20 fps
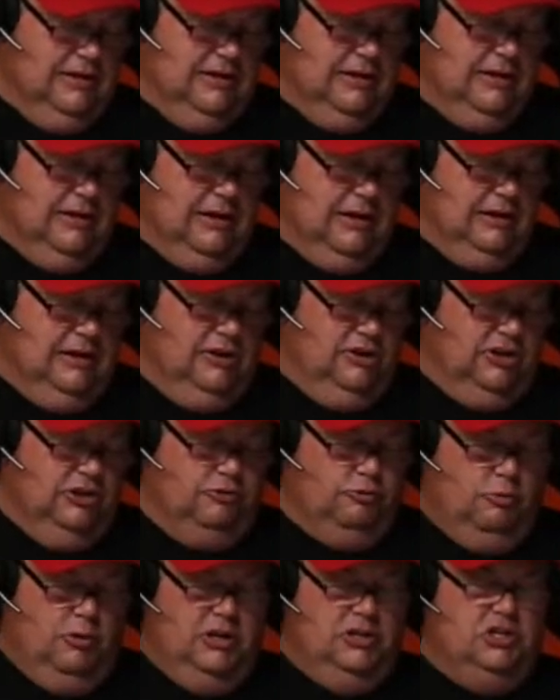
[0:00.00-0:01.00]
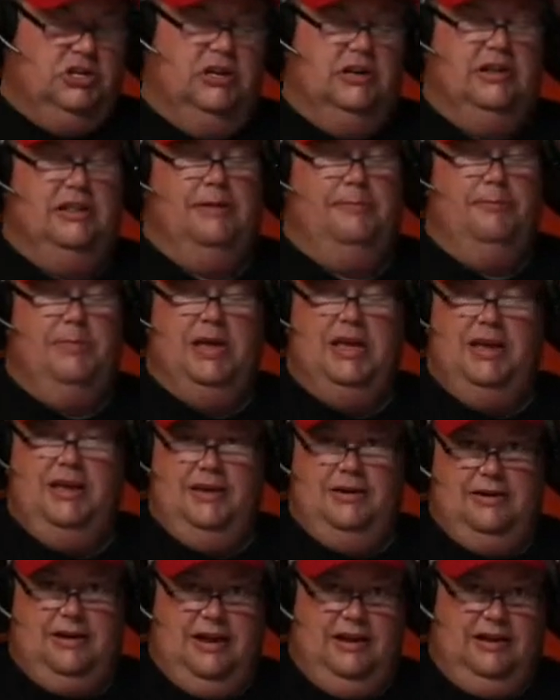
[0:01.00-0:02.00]
I can just reach into the mitt.
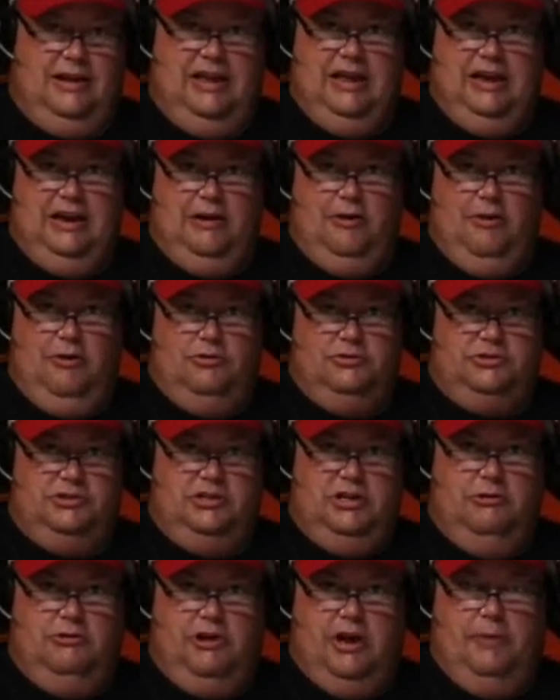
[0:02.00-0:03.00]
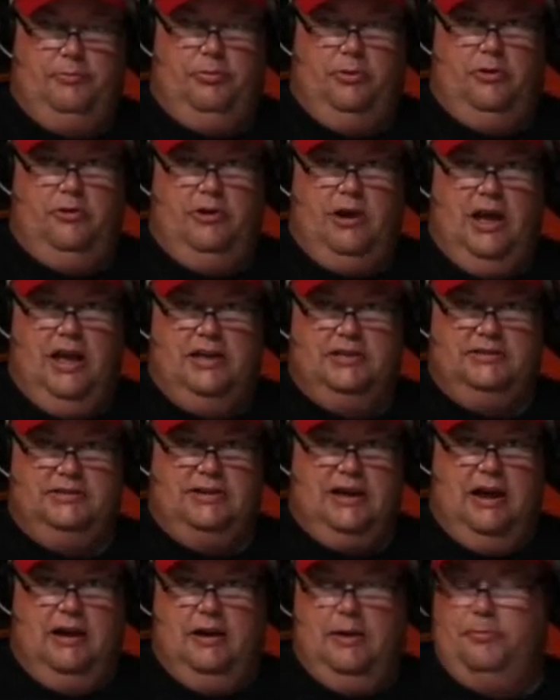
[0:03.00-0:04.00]
I can get it all sealed up real nice,
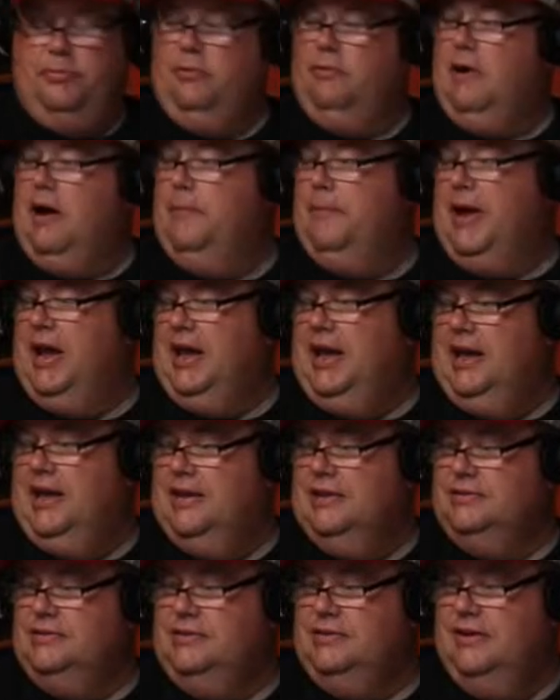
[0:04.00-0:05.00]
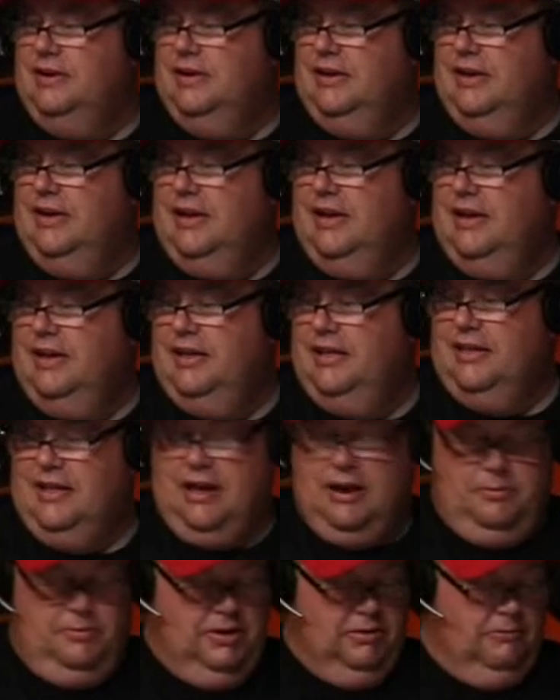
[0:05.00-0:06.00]
tied up around my hands.
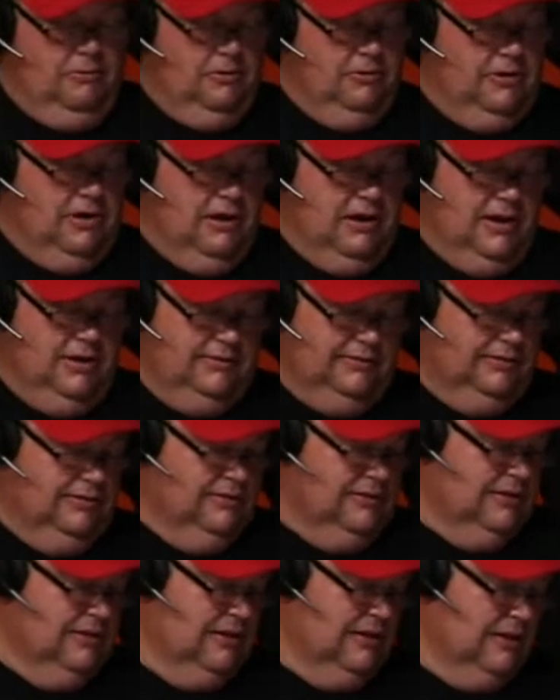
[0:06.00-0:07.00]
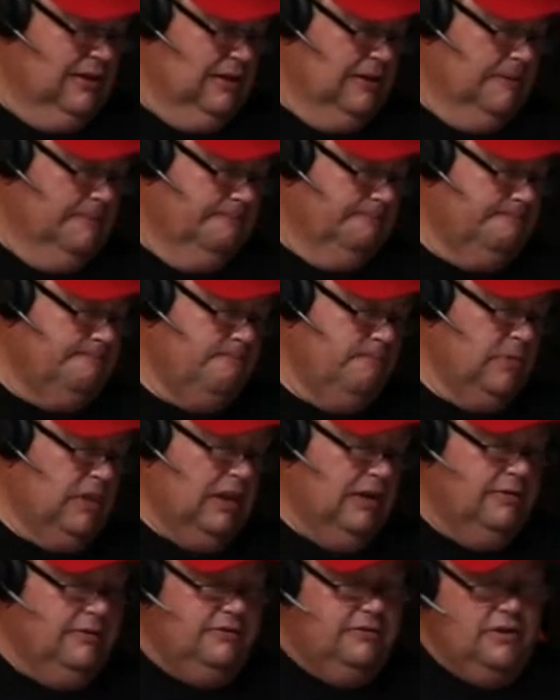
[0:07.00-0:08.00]
That'll be real nice.
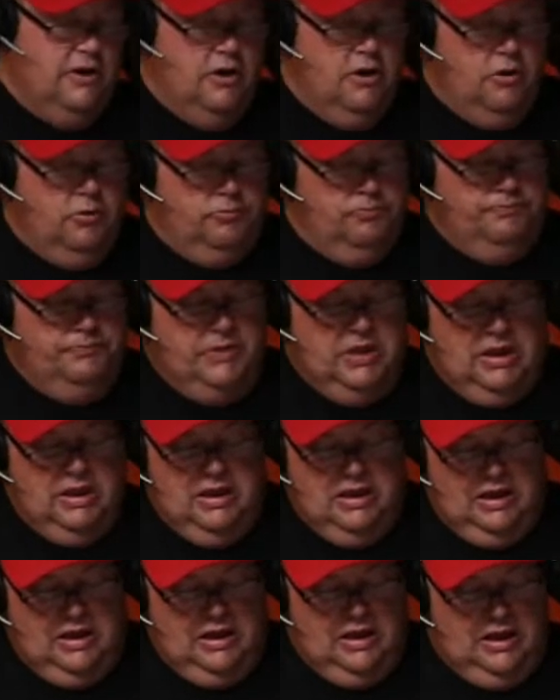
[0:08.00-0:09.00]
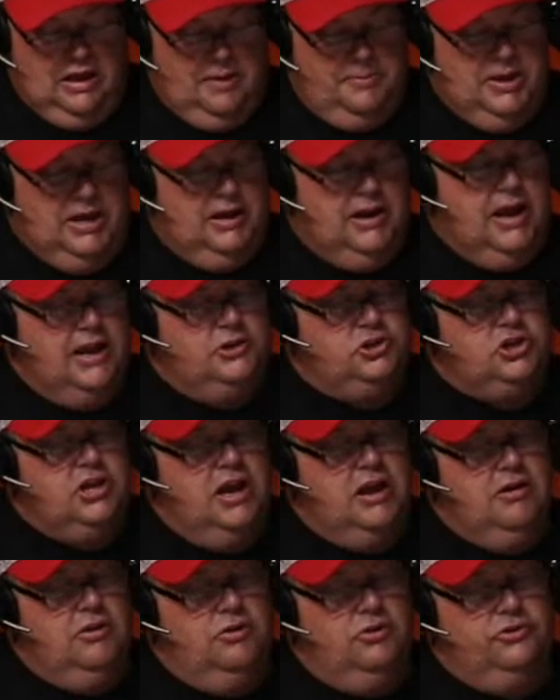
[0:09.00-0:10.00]
So, I mean, 8
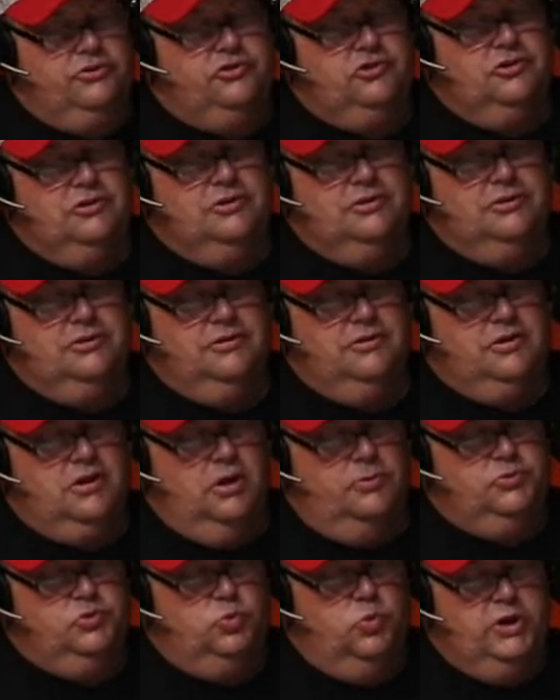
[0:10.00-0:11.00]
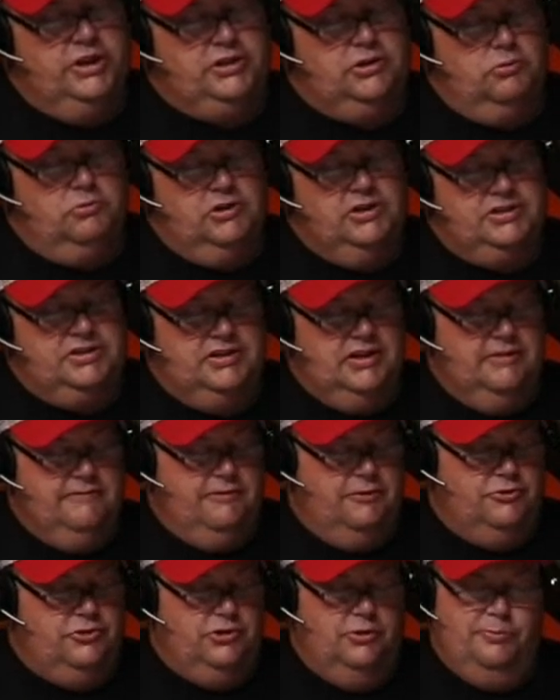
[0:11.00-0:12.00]
channels comes with the receiver,
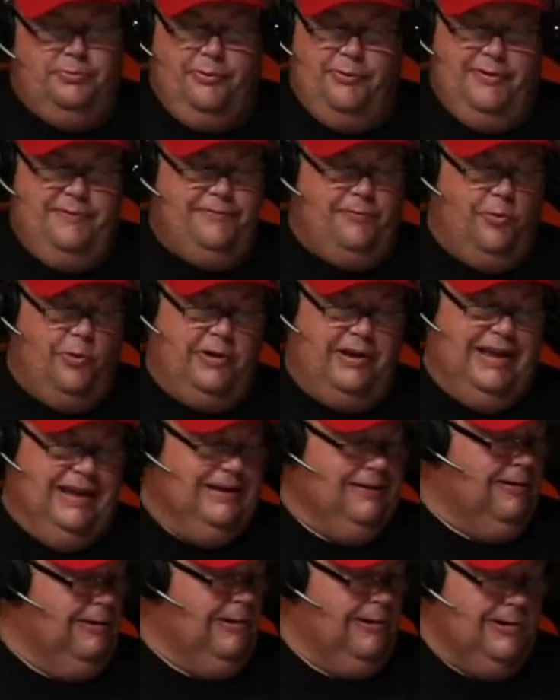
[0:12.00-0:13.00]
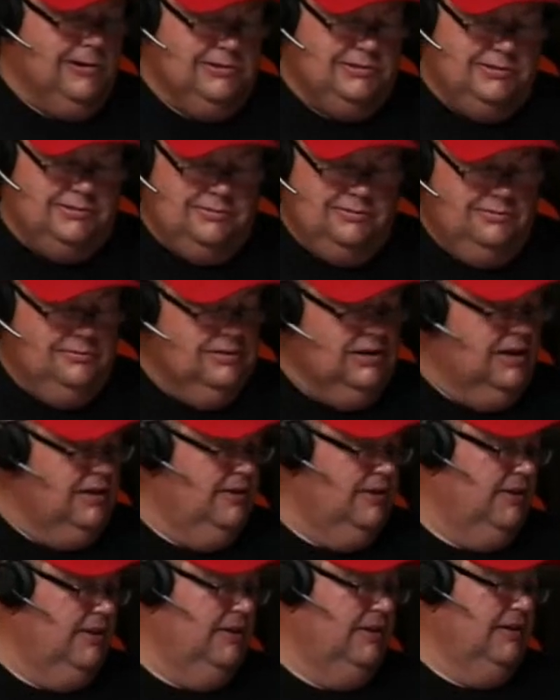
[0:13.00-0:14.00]
2.4 gigahertz,
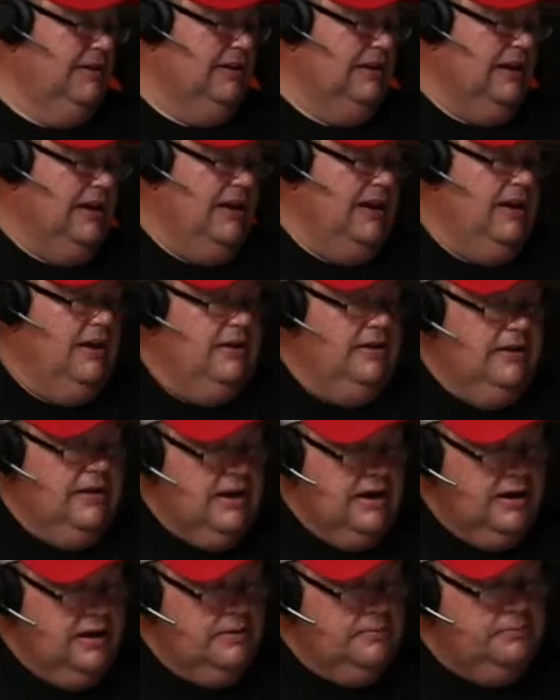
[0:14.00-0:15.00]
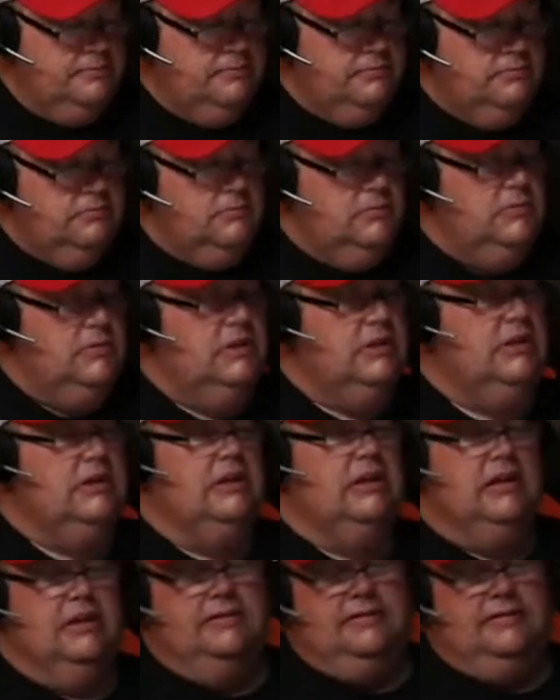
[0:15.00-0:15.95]
and it